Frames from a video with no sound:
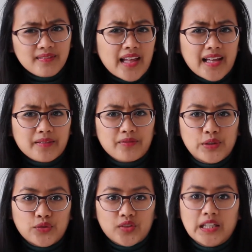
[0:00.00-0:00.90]
like
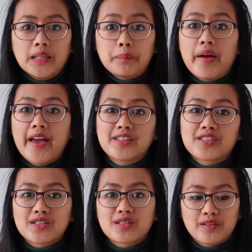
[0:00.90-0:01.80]
15
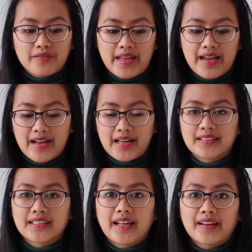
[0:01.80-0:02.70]
packages of
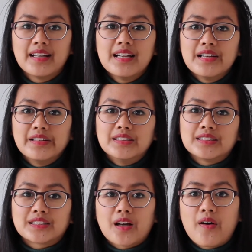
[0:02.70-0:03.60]
that. And
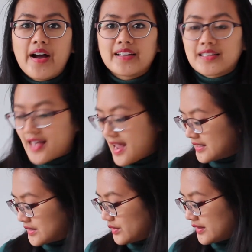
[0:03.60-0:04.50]
so I
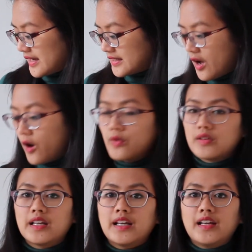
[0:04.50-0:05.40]
decided to get
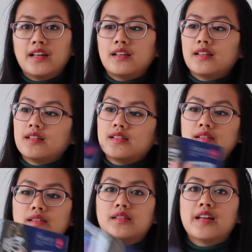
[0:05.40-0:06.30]

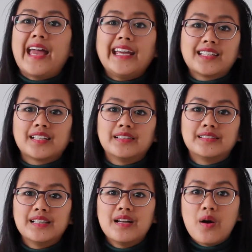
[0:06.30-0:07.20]
only 8
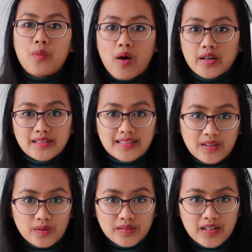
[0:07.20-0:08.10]
ones, and
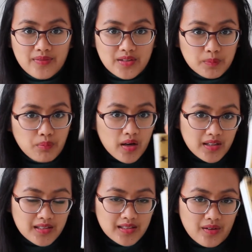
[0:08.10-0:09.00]
only in this
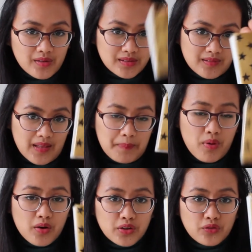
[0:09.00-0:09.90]
pocket, also in that
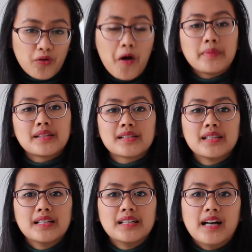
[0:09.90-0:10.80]
pocket format.
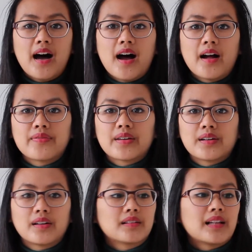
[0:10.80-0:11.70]
And
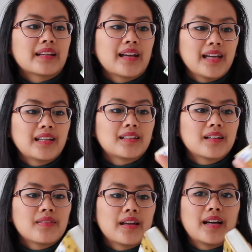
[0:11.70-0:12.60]
there are like 8
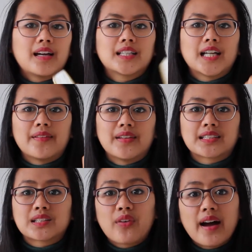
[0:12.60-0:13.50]
in that, and
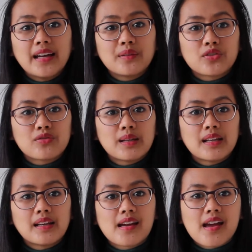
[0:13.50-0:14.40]
that's fine with
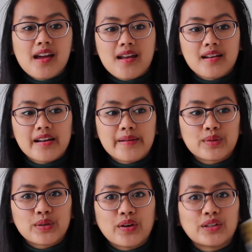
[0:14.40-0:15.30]
me. And
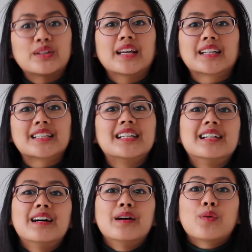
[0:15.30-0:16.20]
I'm going to get
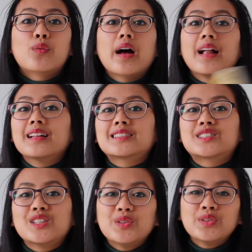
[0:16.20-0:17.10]
well
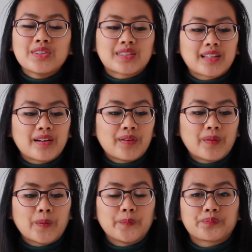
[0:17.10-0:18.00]
soon,
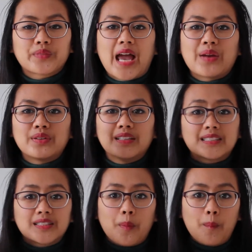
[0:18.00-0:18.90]
so I don't need
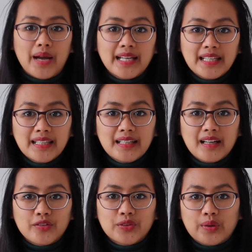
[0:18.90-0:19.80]
so many.
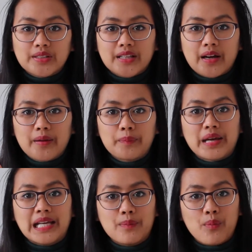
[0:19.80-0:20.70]
Of course, I
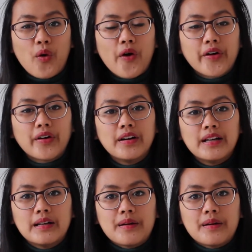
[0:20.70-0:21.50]
pay more